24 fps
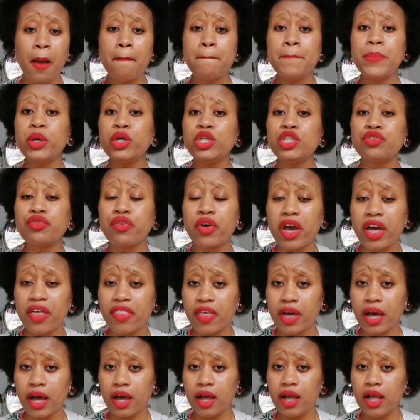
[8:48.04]
push
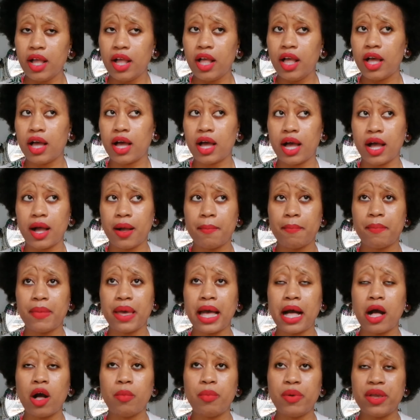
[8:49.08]
further,
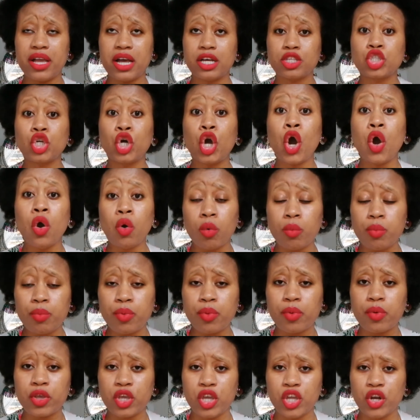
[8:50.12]
helping us cope.
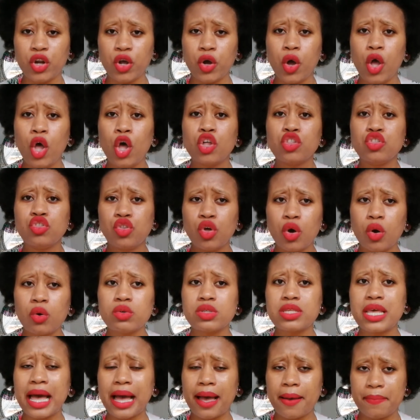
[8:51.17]

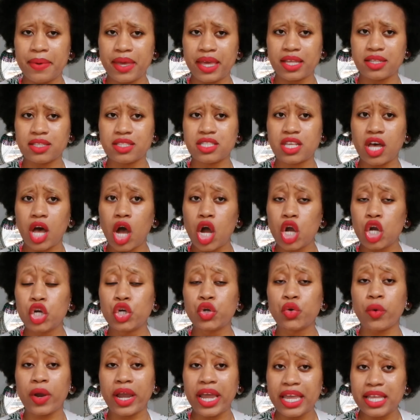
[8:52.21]
Those habits are
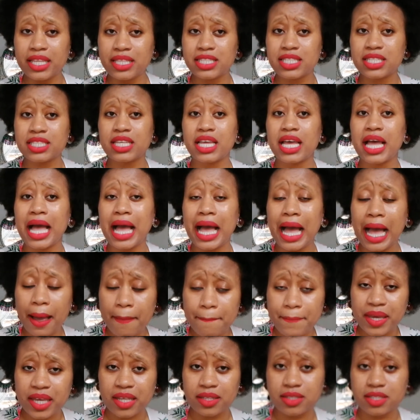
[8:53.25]
great
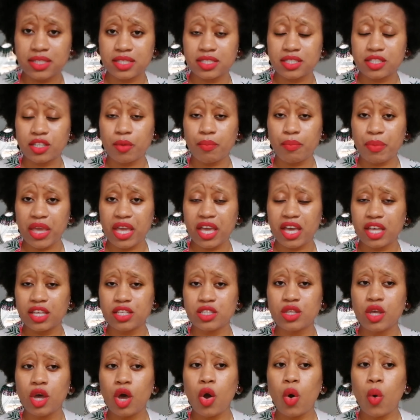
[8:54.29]
habits
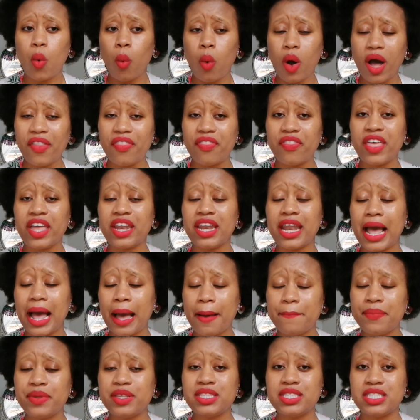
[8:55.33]
because what then
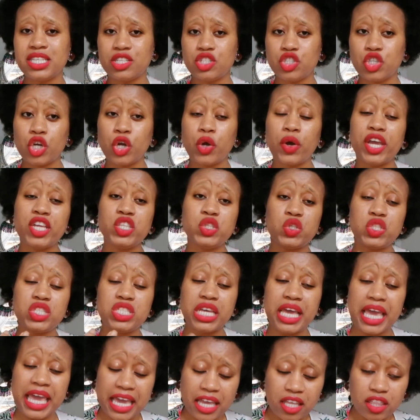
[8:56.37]
happens is you're going to
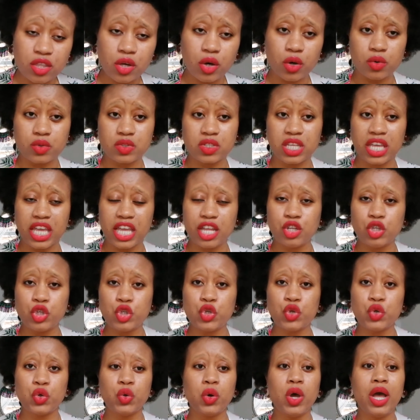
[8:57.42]
take those
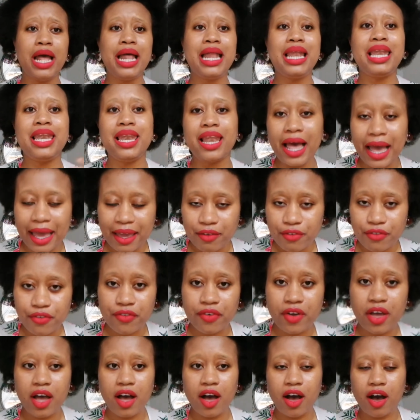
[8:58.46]
into life
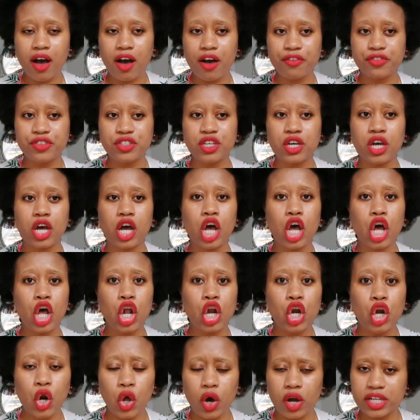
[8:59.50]
after
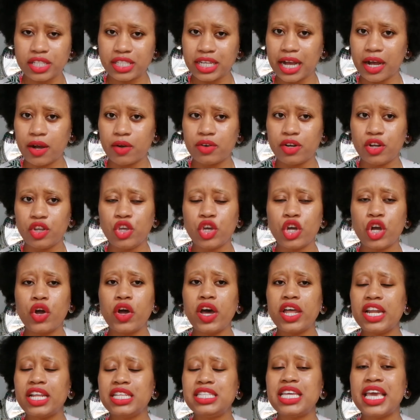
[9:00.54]
lockdown. You're
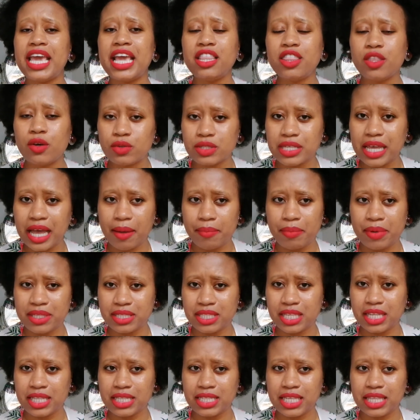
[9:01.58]
going to take those habits
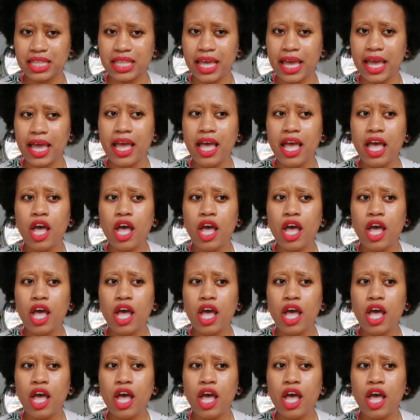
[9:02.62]
into there.